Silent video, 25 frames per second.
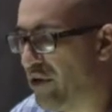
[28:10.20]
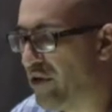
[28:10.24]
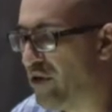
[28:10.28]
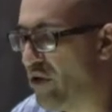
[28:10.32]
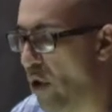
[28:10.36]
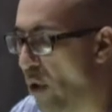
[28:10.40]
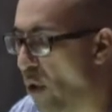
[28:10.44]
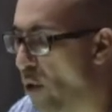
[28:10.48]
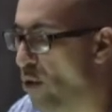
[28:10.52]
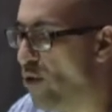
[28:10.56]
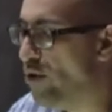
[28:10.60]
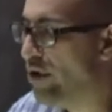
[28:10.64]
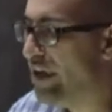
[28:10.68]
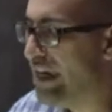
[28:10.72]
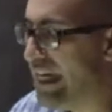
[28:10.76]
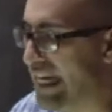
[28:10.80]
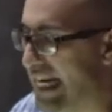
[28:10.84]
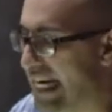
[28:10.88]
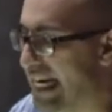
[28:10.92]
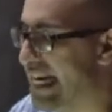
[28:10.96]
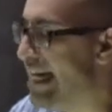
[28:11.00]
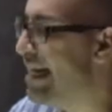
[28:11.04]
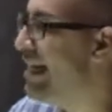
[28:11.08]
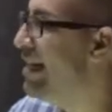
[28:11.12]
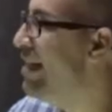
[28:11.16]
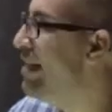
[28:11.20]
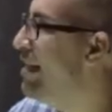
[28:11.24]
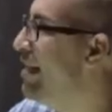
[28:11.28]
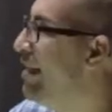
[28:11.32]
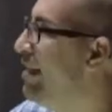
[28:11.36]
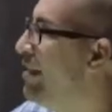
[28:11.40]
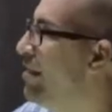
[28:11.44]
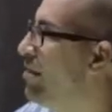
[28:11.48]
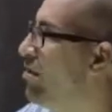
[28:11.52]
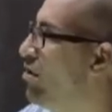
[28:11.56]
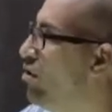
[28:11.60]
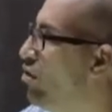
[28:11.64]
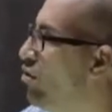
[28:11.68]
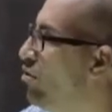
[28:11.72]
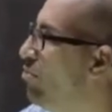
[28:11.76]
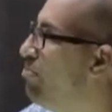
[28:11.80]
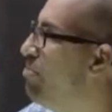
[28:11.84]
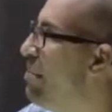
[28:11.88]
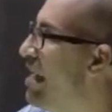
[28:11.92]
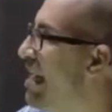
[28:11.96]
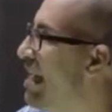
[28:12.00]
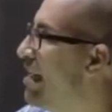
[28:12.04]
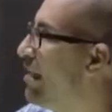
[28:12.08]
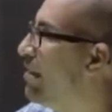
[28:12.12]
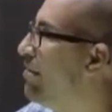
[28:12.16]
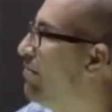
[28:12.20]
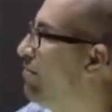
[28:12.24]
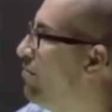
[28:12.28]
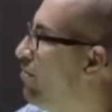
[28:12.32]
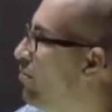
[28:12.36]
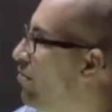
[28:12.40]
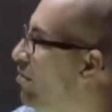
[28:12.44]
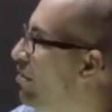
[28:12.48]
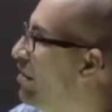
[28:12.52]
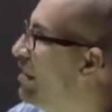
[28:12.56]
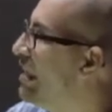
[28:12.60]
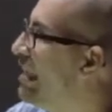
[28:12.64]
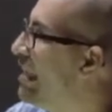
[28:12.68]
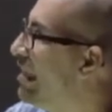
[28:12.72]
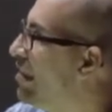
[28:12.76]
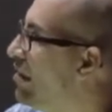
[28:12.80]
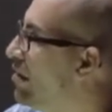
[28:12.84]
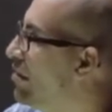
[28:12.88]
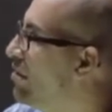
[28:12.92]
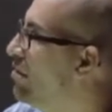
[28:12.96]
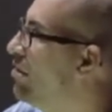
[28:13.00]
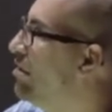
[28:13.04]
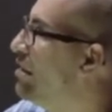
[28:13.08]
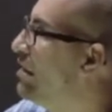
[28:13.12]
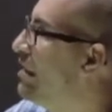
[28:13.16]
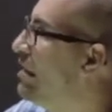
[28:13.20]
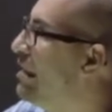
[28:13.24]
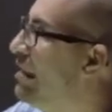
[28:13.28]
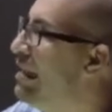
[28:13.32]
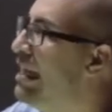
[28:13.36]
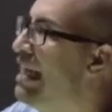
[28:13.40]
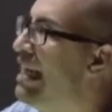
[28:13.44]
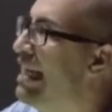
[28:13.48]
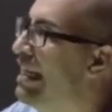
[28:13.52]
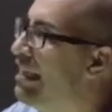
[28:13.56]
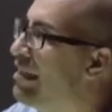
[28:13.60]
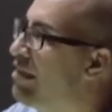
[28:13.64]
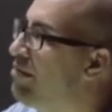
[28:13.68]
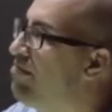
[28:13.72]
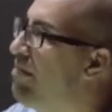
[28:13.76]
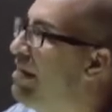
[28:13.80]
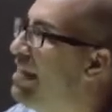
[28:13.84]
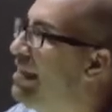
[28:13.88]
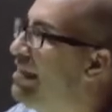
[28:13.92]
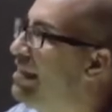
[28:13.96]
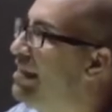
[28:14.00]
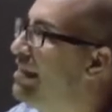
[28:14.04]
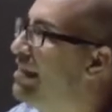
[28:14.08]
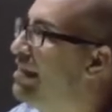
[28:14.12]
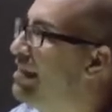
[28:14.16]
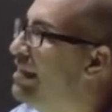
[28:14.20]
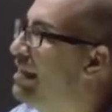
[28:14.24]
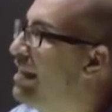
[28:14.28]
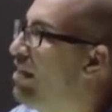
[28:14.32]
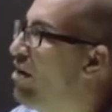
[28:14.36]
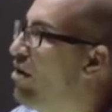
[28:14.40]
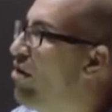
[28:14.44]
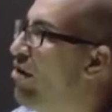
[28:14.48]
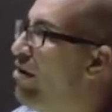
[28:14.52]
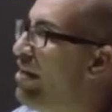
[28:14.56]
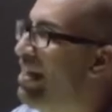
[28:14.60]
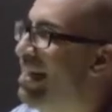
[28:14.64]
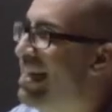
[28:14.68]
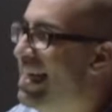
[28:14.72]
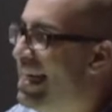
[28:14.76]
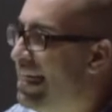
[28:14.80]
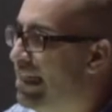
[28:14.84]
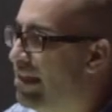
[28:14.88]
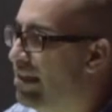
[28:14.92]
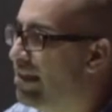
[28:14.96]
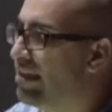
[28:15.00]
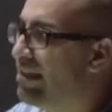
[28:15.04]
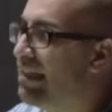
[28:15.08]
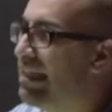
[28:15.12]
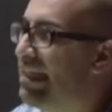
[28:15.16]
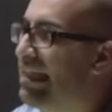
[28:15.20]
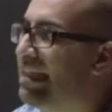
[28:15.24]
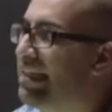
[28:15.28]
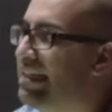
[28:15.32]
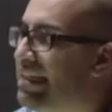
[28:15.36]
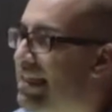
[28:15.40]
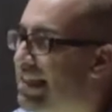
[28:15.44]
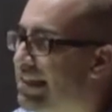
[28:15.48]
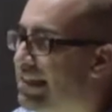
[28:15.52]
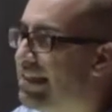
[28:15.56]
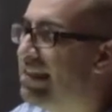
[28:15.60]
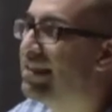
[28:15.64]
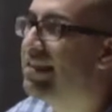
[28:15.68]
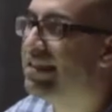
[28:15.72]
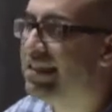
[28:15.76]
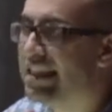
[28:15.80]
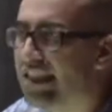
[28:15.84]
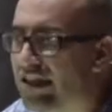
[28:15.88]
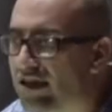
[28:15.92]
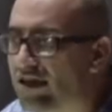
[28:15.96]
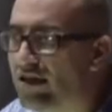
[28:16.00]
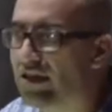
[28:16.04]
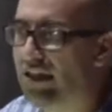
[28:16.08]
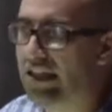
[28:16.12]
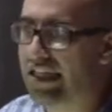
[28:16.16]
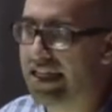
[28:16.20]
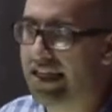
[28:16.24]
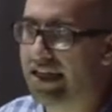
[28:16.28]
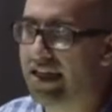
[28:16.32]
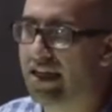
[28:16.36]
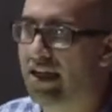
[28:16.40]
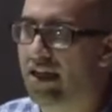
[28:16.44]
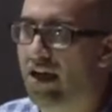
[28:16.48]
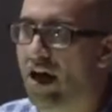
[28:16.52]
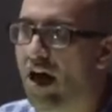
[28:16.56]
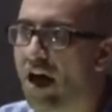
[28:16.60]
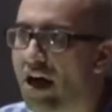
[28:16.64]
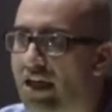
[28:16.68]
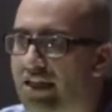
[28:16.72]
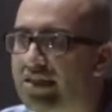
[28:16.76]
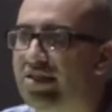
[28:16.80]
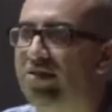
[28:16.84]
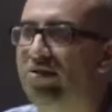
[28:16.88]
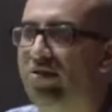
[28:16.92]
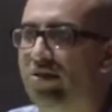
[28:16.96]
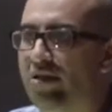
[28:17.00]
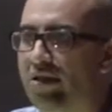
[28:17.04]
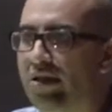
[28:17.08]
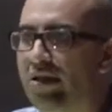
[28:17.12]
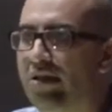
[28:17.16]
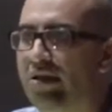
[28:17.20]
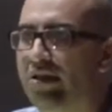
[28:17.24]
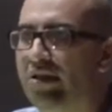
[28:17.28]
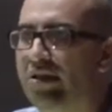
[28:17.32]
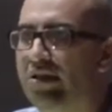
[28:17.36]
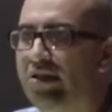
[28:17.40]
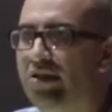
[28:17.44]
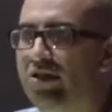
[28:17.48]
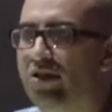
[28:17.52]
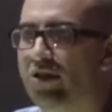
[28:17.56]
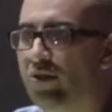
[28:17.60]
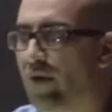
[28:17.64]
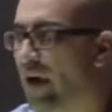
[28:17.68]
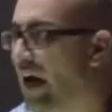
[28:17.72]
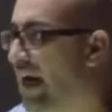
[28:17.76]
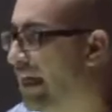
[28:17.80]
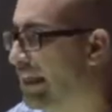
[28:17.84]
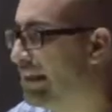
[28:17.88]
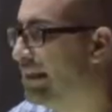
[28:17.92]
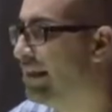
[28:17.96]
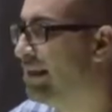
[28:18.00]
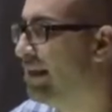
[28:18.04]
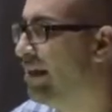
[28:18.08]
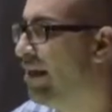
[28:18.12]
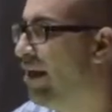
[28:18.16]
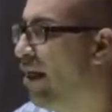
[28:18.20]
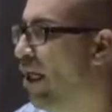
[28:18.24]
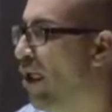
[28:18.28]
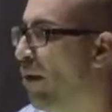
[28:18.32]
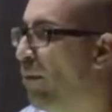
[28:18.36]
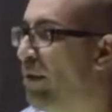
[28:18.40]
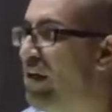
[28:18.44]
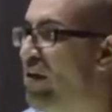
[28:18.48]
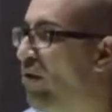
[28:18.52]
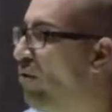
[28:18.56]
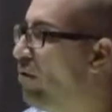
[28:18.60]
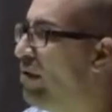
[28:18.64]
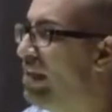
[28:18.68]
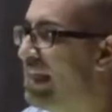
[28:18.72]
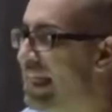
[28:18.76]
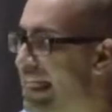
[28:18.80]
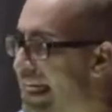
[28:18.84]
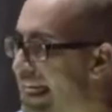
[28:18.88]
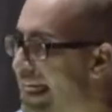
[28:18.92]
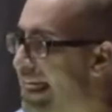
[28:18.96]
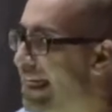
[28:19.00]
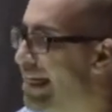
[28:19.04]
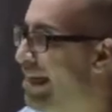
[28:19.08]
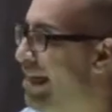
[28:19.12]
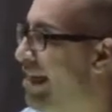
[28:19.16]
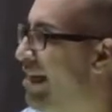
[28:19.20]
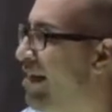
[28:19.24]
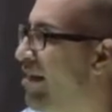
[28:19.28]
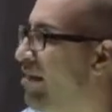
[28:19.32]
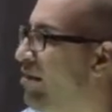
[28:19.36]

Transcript: don't need to beg for inclusion in spaces that are inherently and necessarily hostile to us. We don't need